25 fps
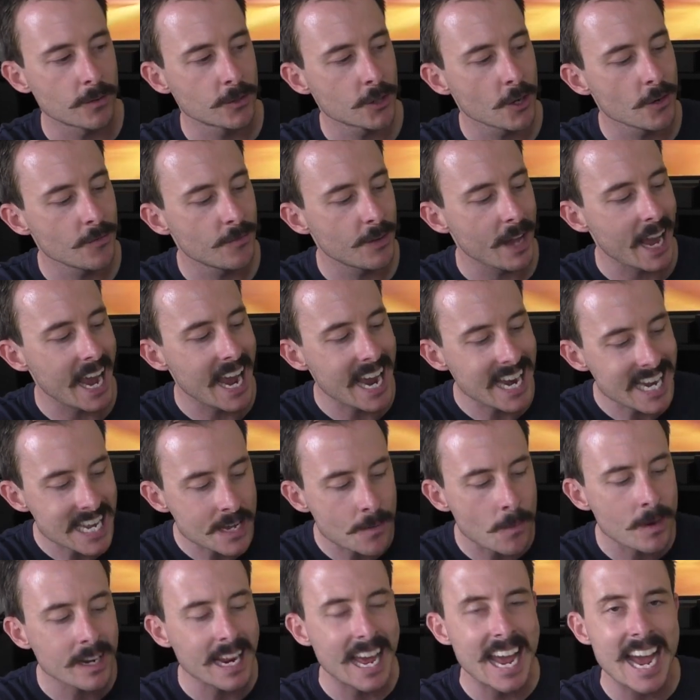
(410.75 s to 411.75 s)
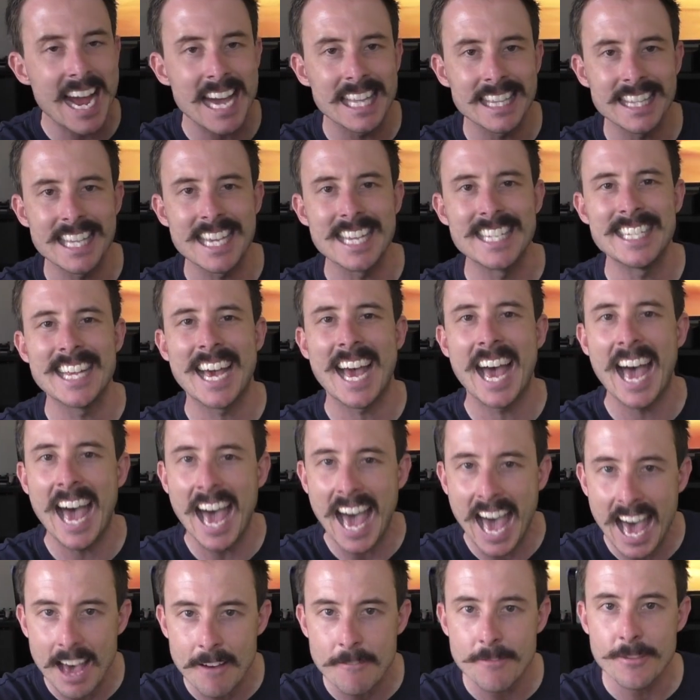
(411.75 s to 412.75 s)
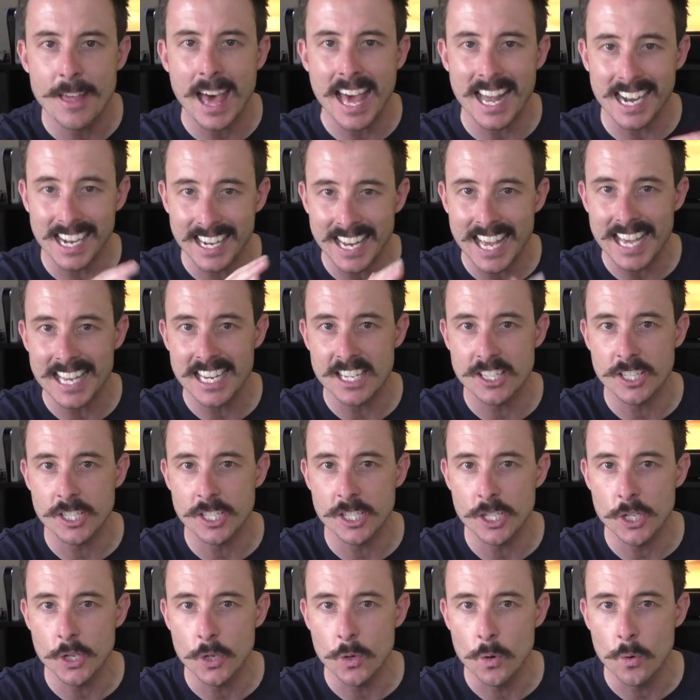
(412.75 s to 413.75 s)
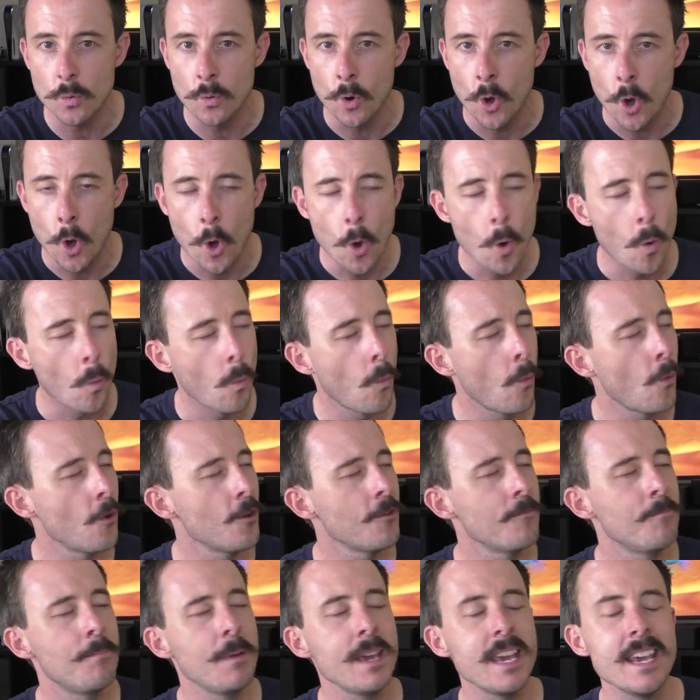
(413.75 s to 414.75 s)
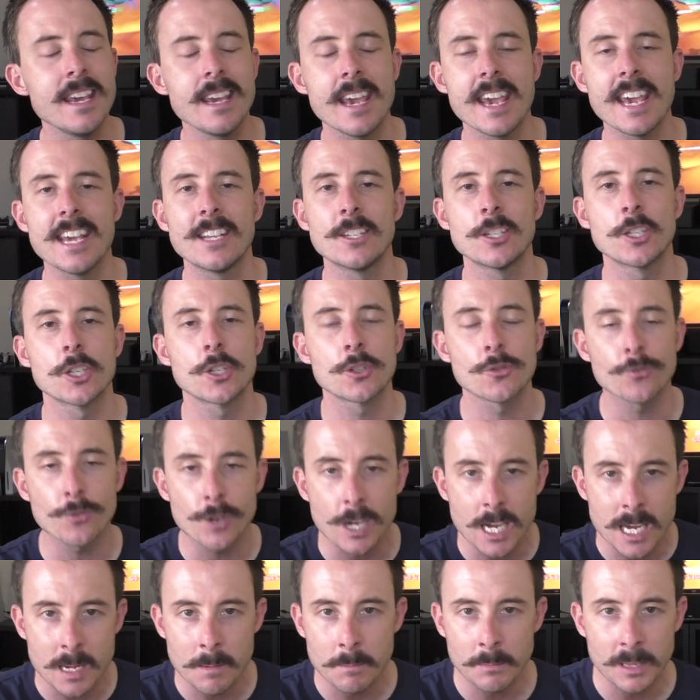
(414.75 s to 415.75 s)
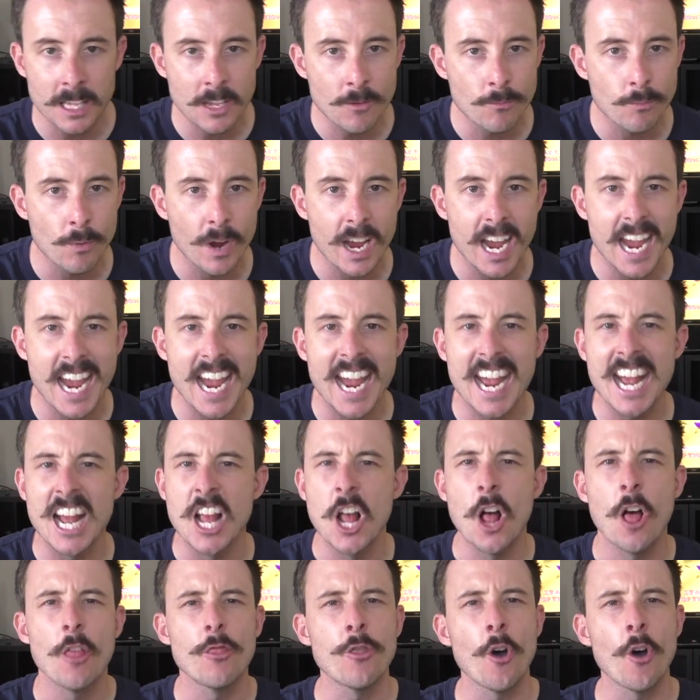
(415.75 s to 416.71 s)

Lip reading: So for anyone out there to have that letter still would be extremely rare.